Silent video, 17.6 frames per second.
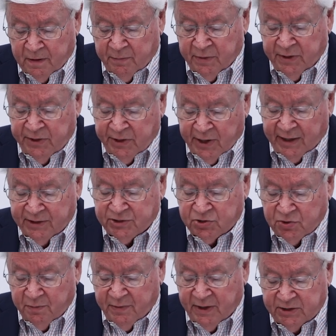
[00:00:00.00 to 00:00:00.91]
but not
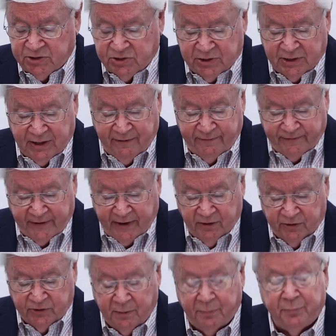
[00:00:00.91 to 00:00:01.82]
so much that he
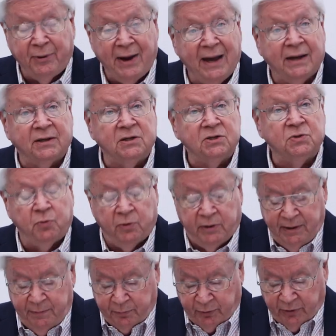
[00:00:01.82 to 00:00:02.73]
failed to practice
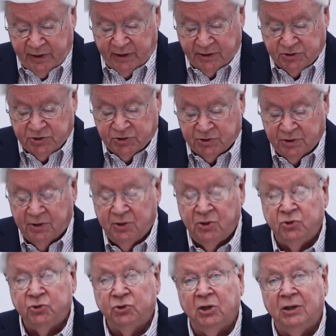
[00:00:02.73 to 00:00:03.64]
what he preached,
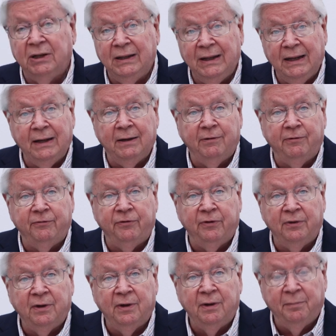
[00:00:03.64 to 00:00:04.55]
to
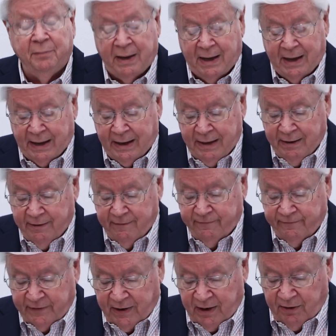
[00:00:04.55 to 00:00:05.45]
live by
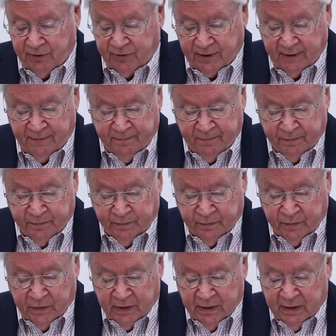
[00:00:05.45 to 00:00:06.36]
faith.
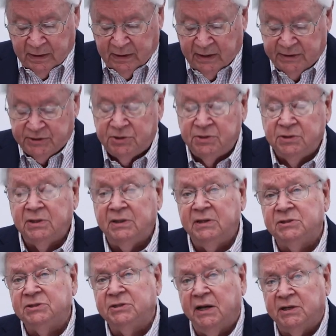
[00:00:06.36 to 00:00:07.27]
Listen to
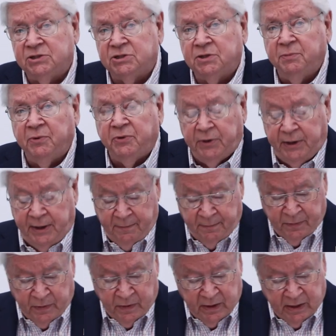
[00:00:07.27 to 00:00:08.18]
his
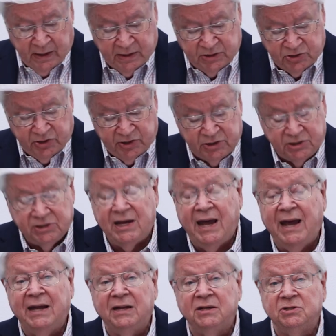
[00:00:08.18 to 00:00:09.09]
testimony as the
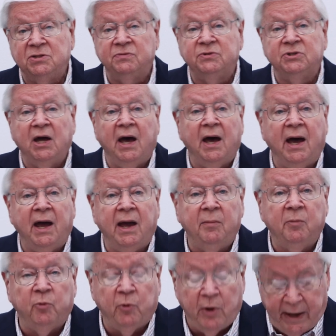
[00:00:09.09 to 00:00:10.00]
sands of
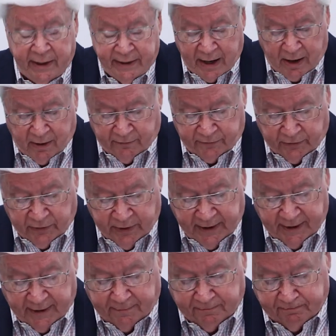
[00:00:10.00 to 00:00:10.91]
time ran out for
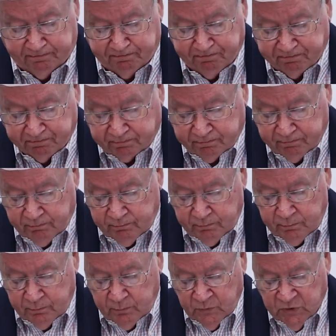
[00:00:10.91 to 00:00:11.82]
him.
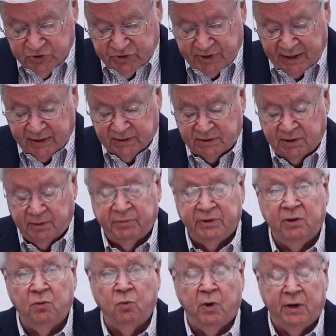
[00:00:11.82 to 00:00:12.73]
2
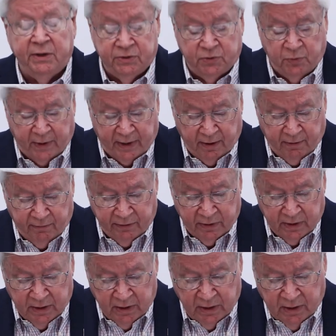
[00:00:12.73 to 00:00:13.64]
Timothy 1:12,